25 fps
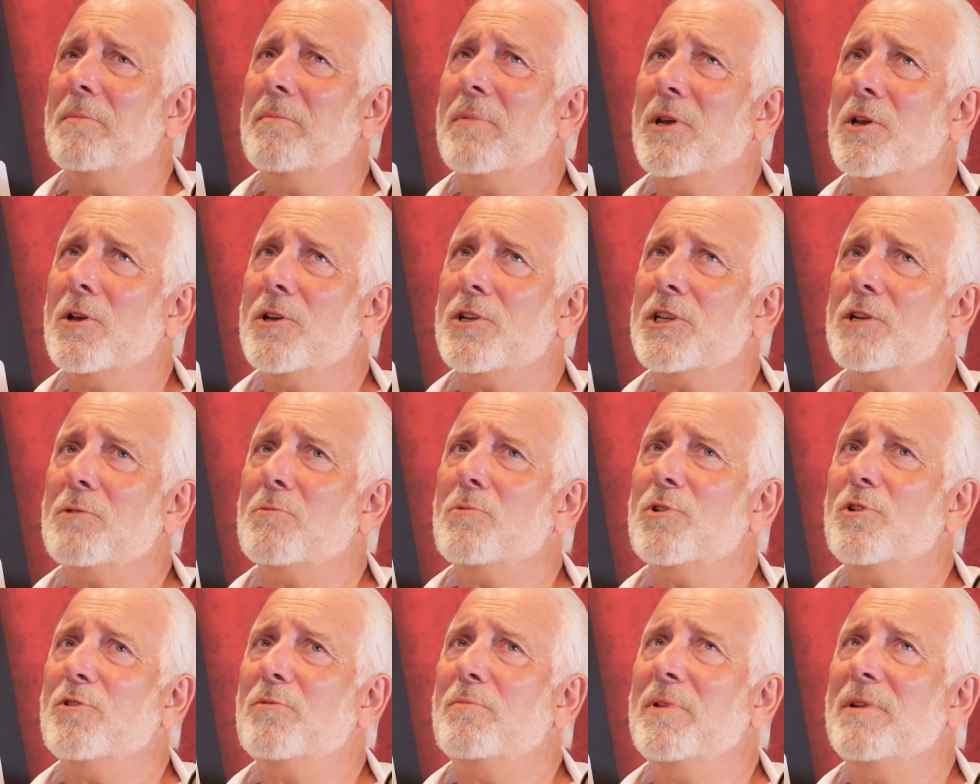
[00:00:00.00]
Because it
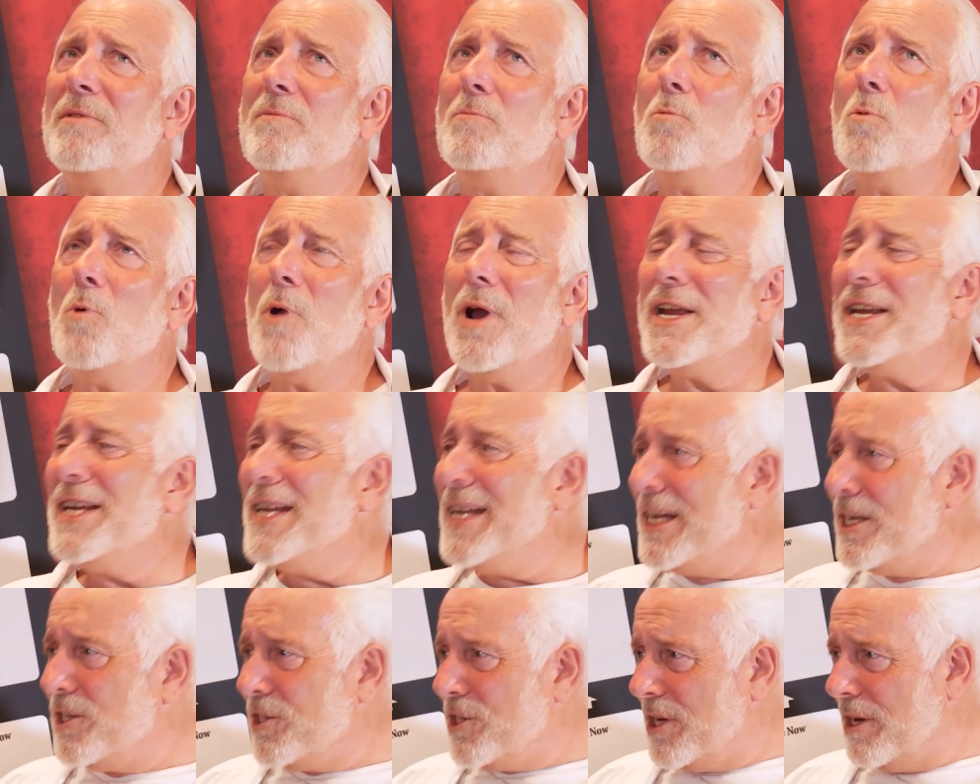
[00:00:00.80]
would have been way
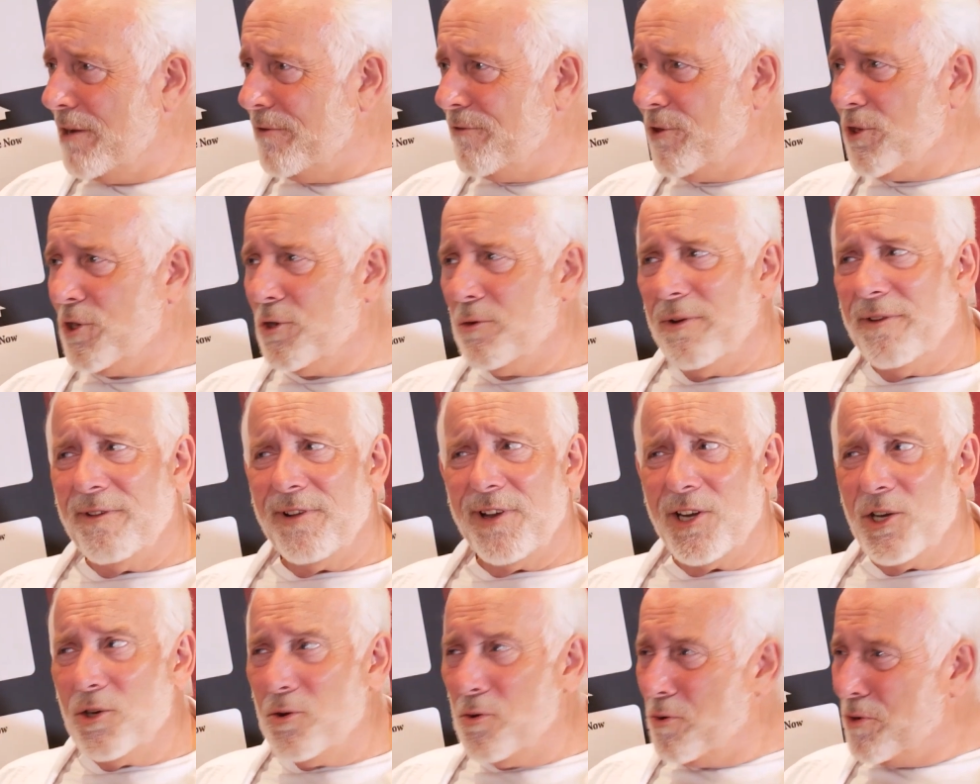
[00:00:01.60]
easier to have
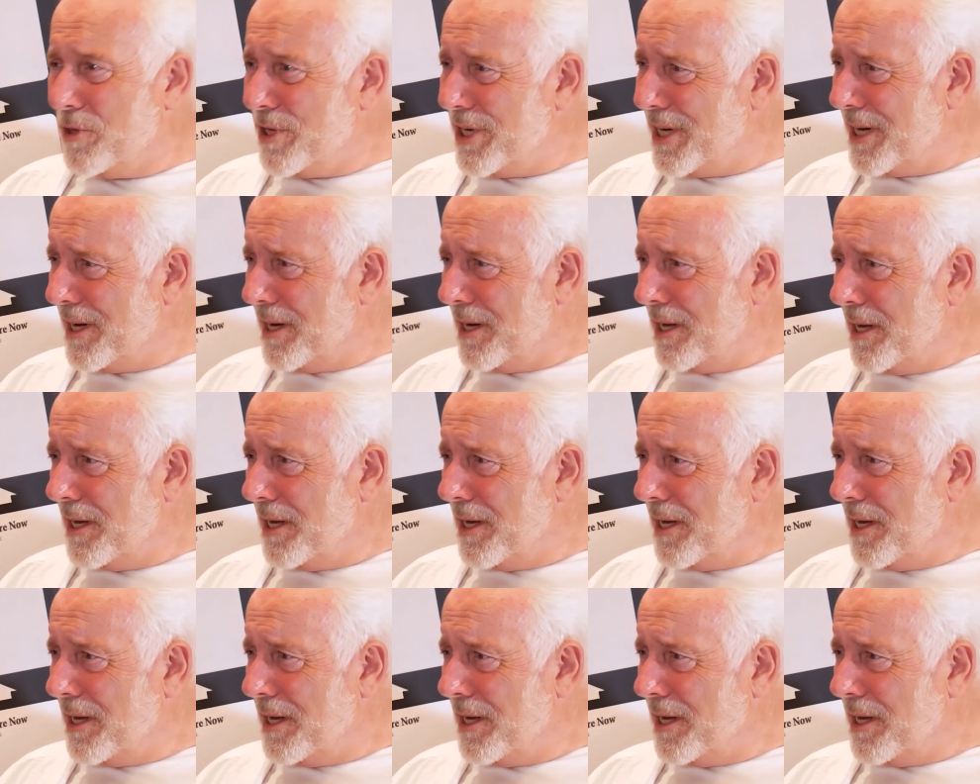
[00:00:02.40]
ignored it.